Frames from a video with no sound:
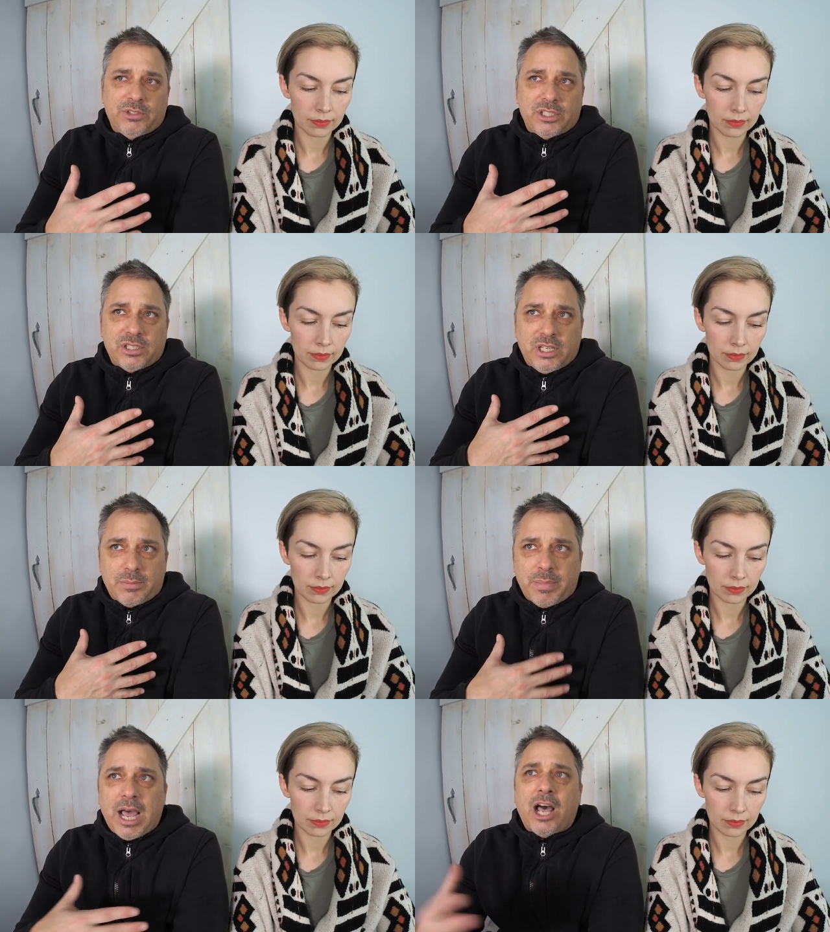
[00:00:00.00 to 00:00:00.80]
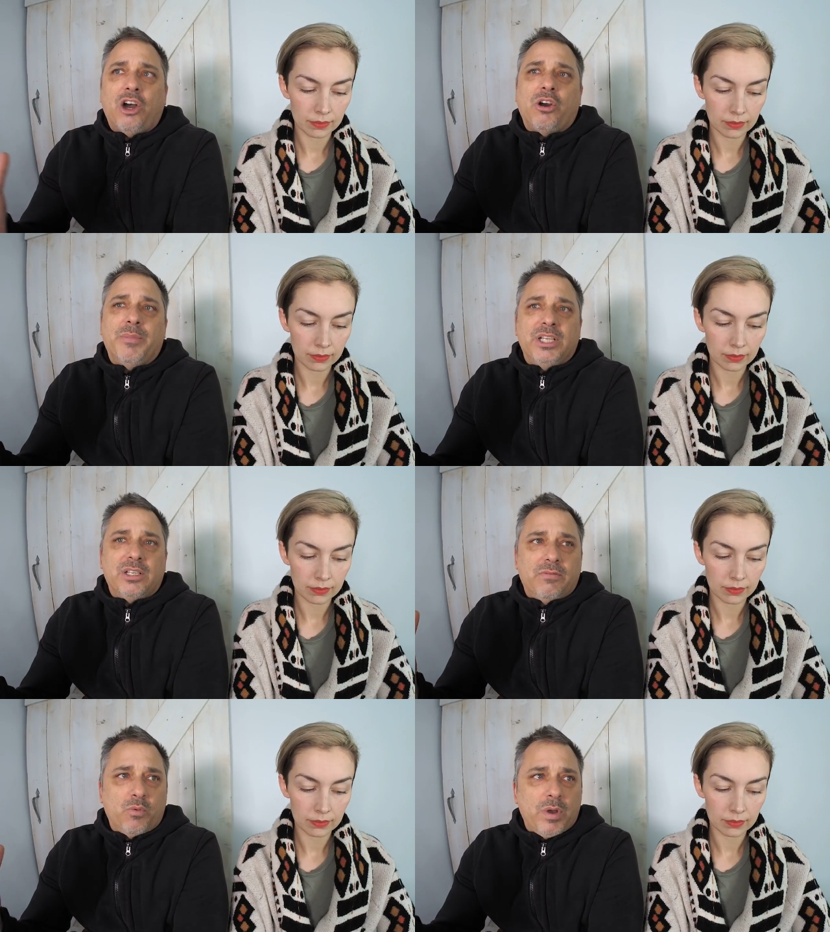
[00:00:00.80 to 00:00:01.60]
Speaker 1: Just the
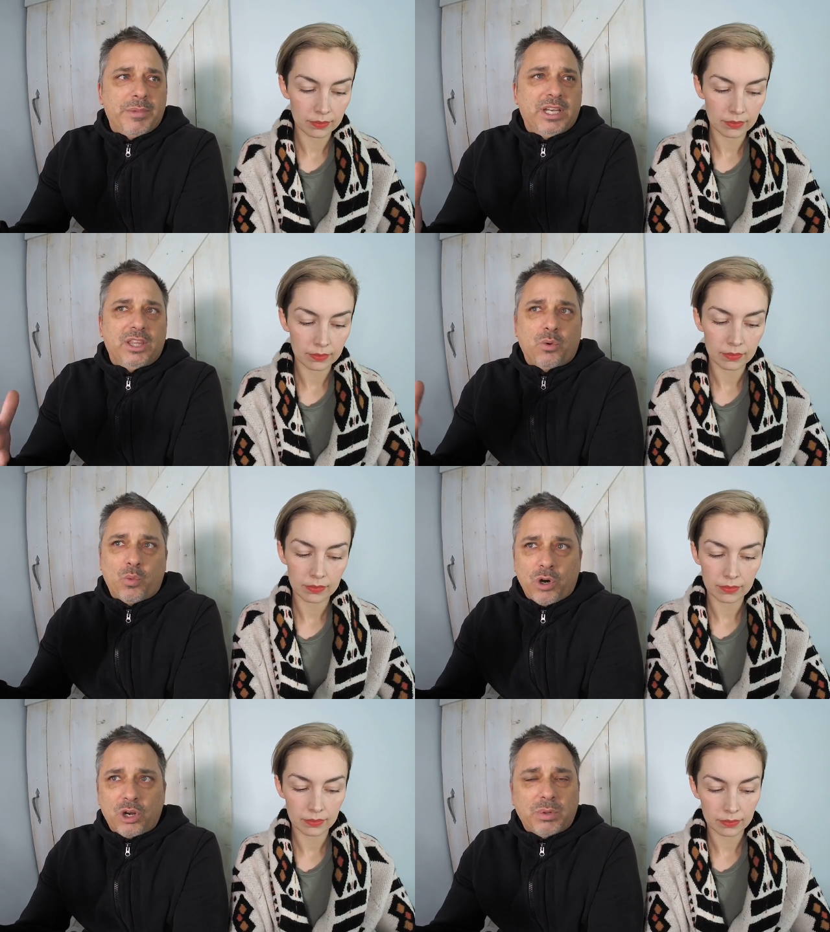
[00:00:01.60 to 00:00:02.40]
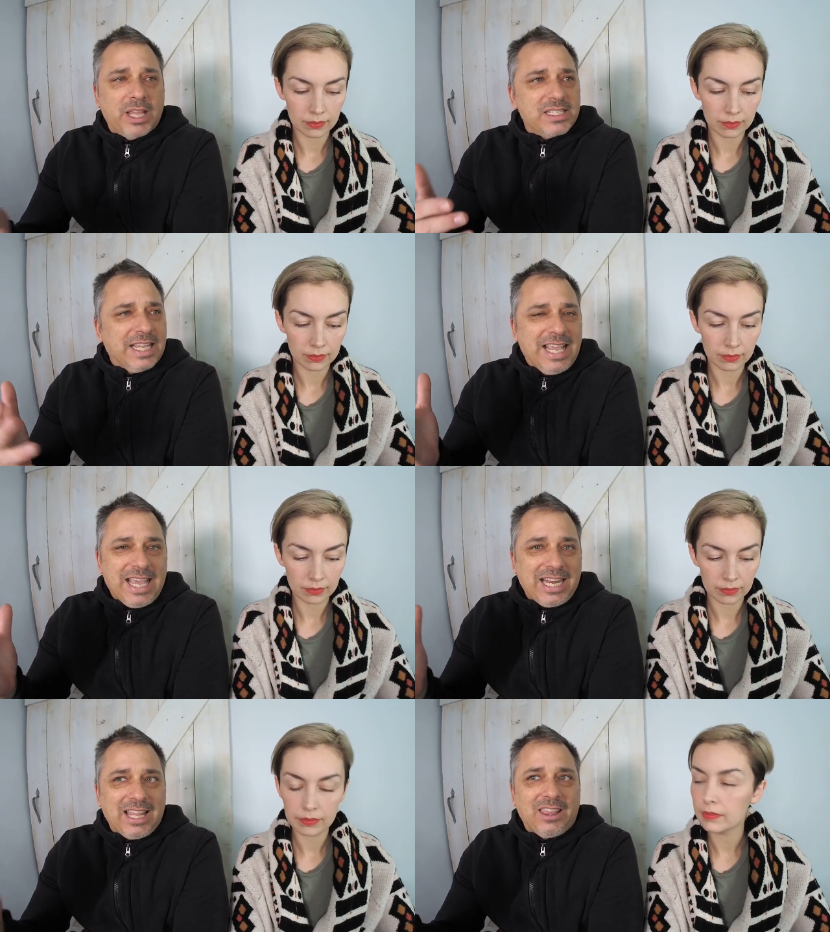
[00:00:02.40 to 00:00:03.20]
empowerment of women in the workplace.
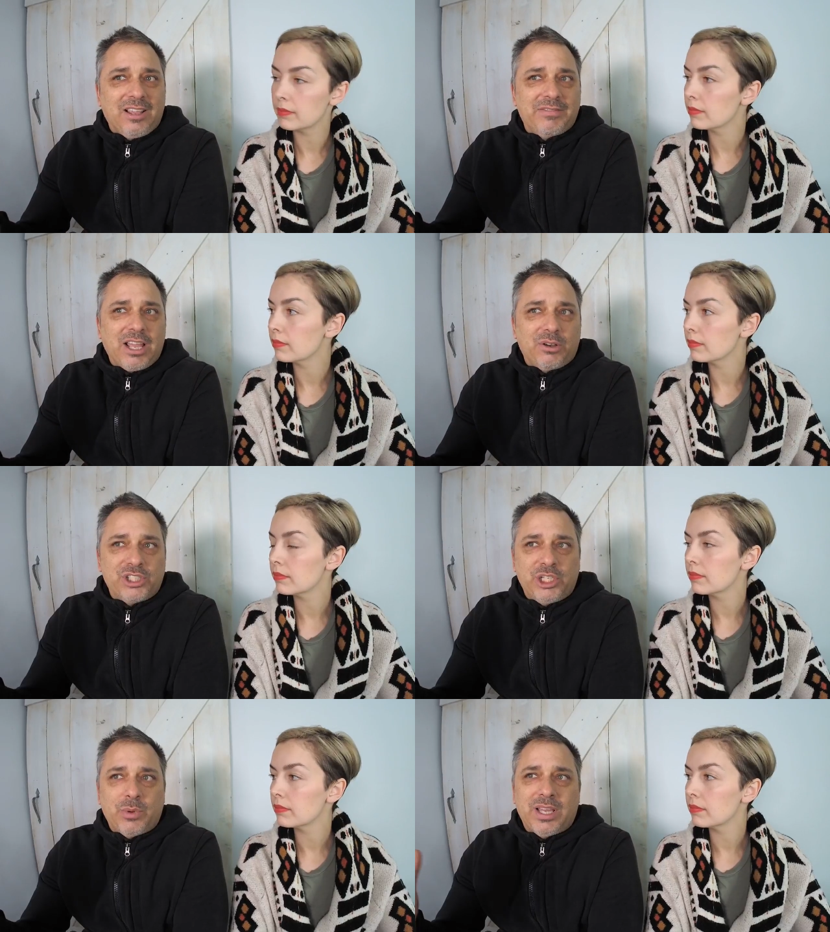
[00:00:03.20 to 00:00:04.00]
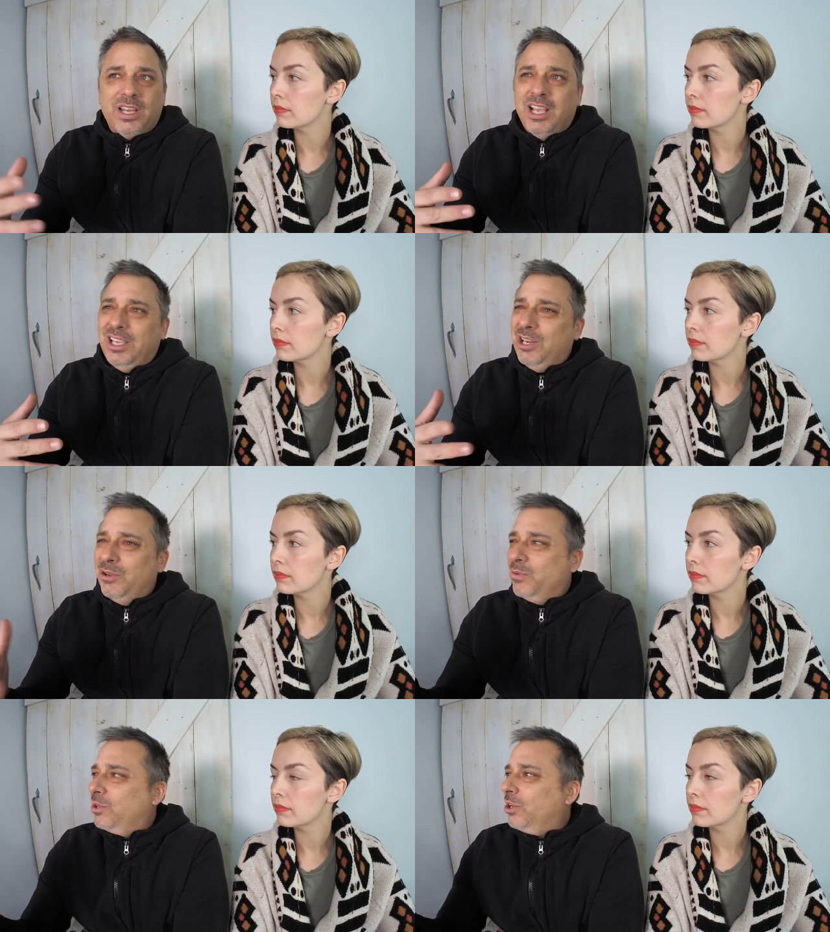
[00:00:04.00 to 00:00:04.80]
And I loved how she went,
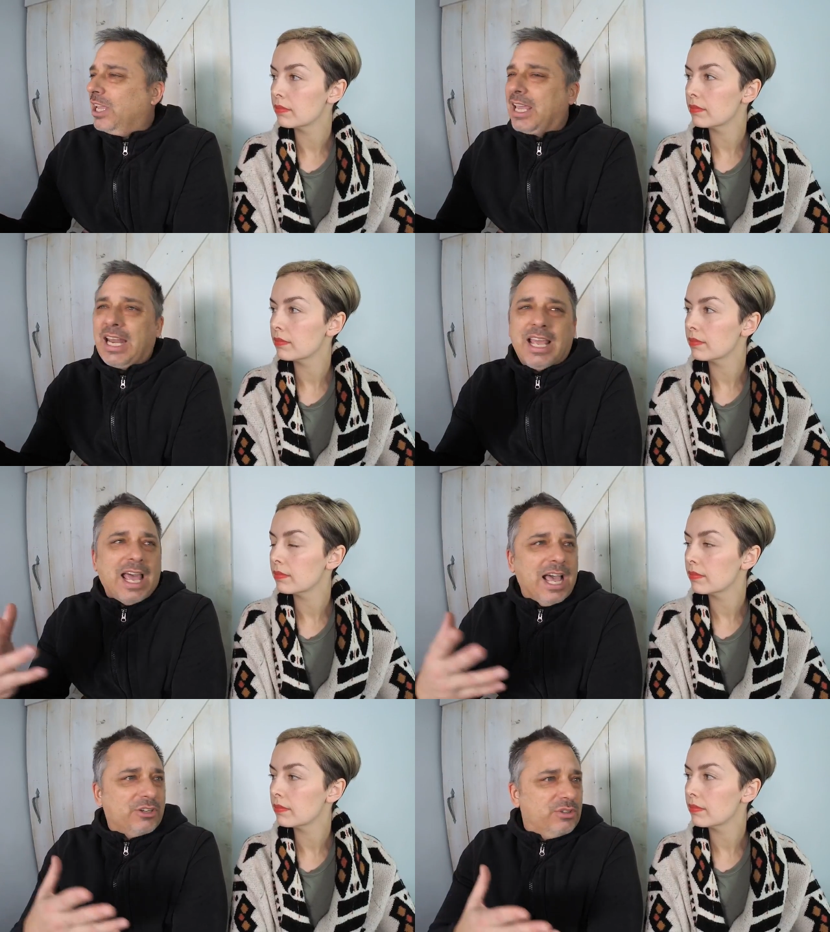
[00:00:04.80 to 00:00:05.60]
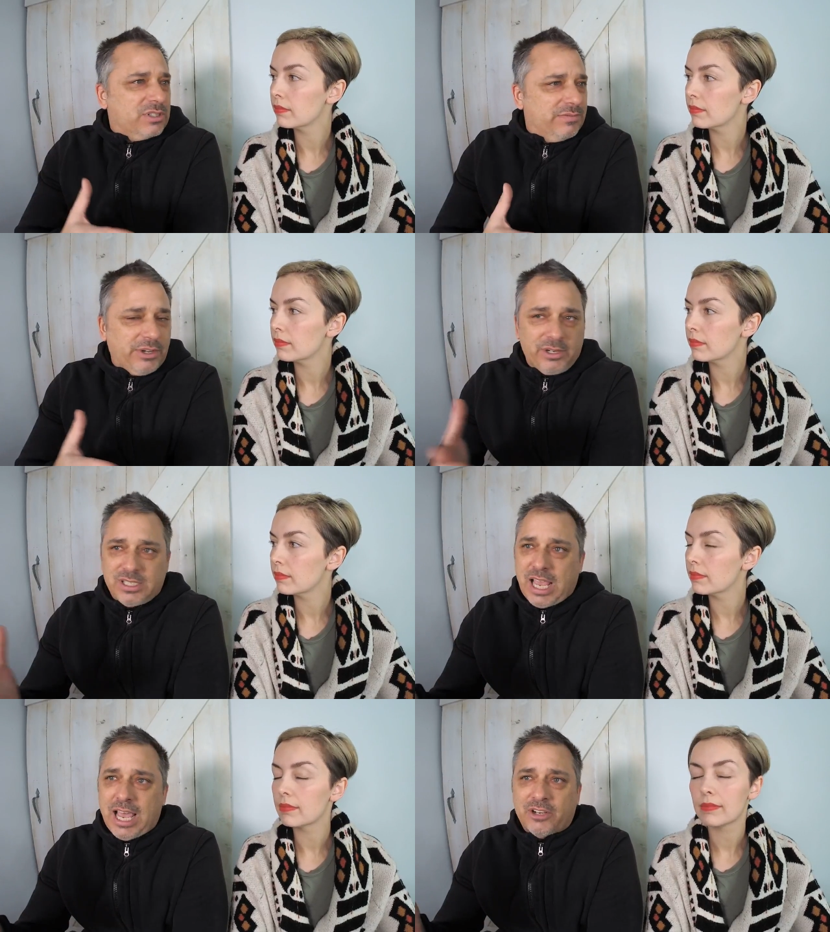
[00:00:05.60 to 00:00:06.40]
we were looking at
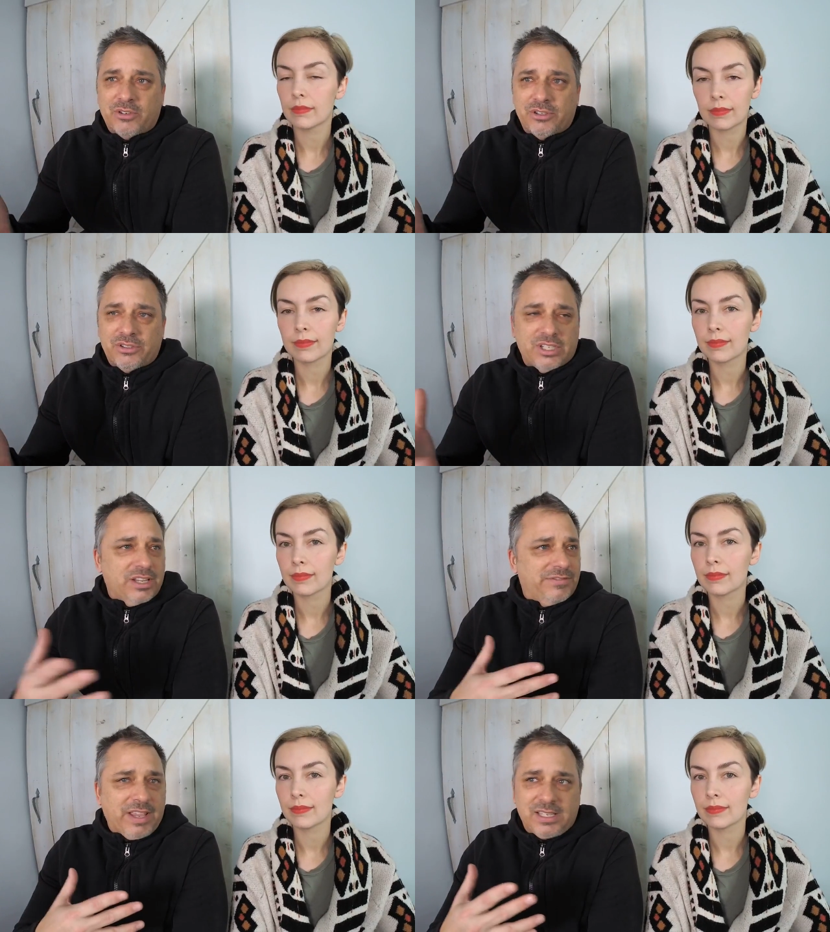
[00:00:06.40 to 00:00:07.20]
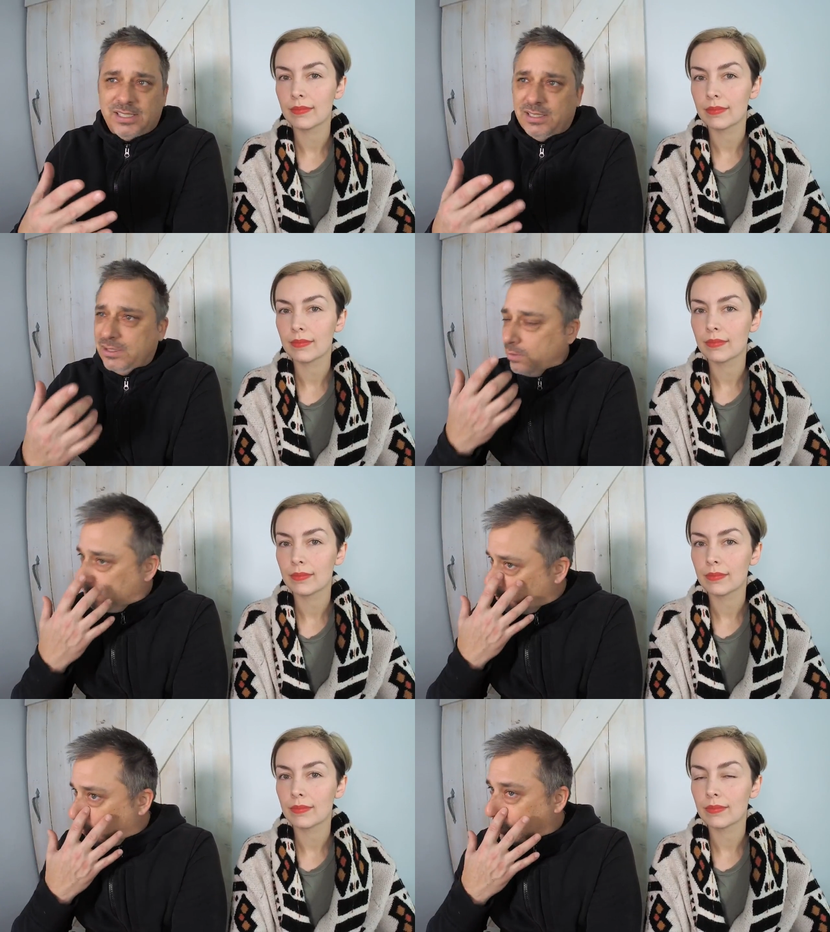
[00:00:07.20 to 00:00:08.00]
various actors' faces,
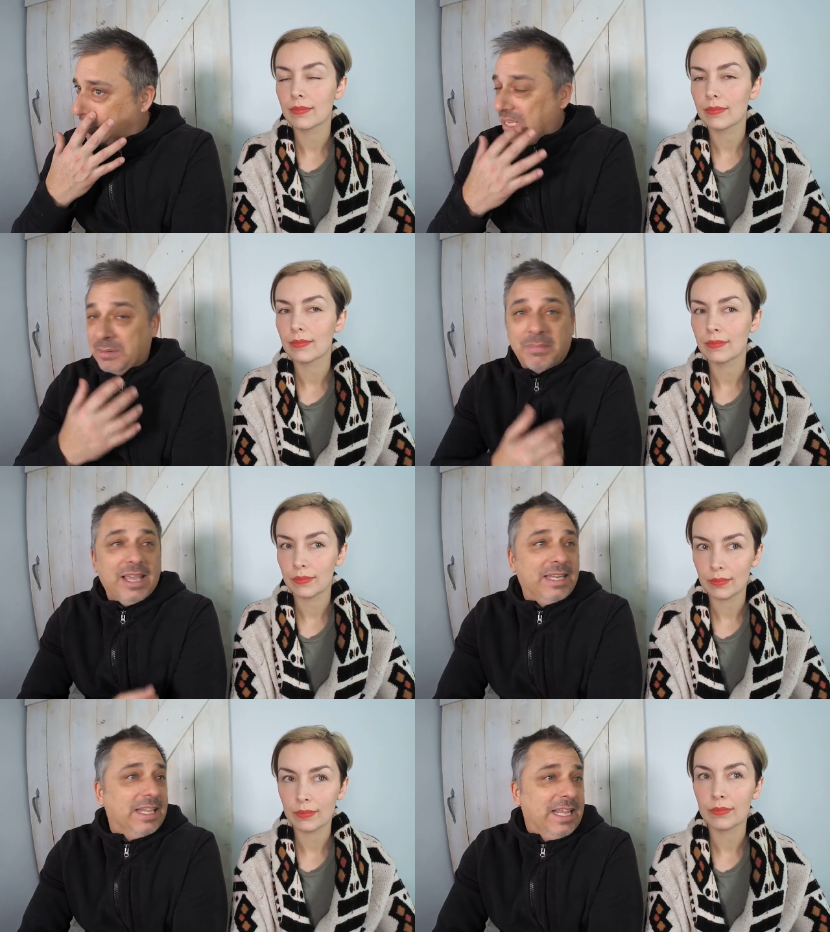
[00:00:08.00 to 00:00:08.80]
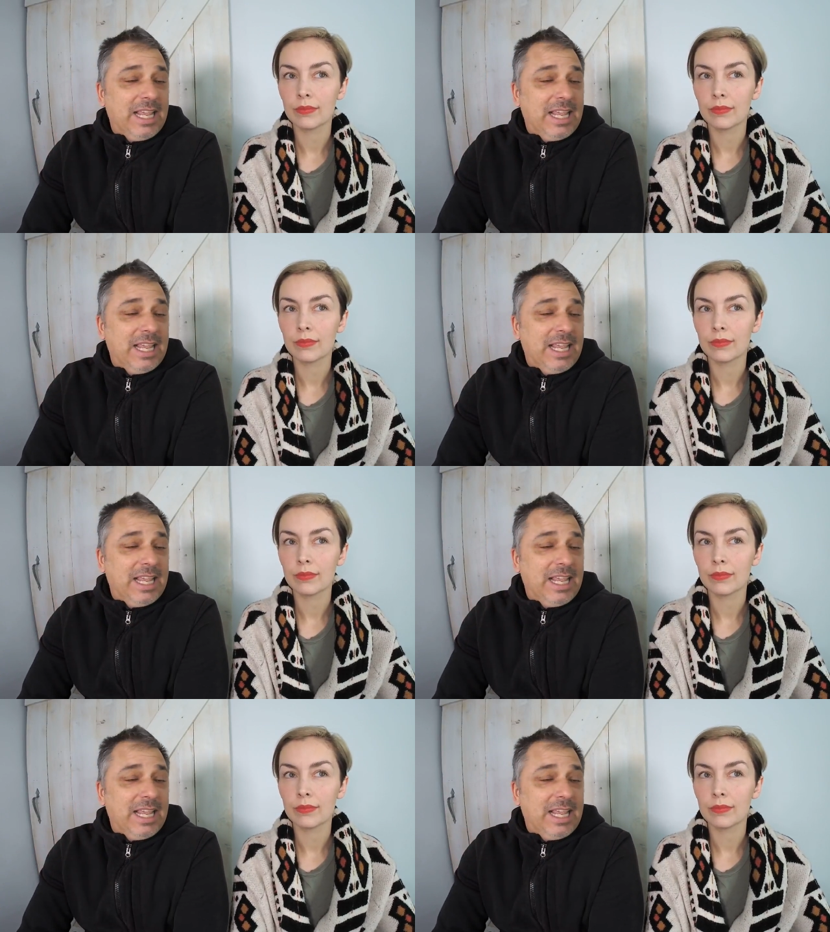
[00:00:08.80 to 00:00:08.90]
women and men,